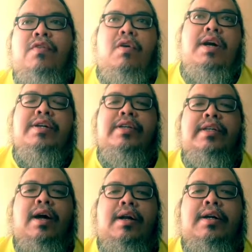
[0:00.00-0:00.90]

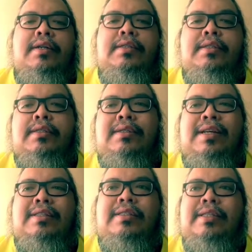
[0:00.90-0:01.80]
$400.
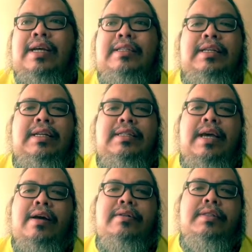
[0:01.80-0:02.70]
That's
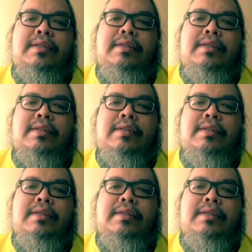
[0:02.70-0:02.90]
19,000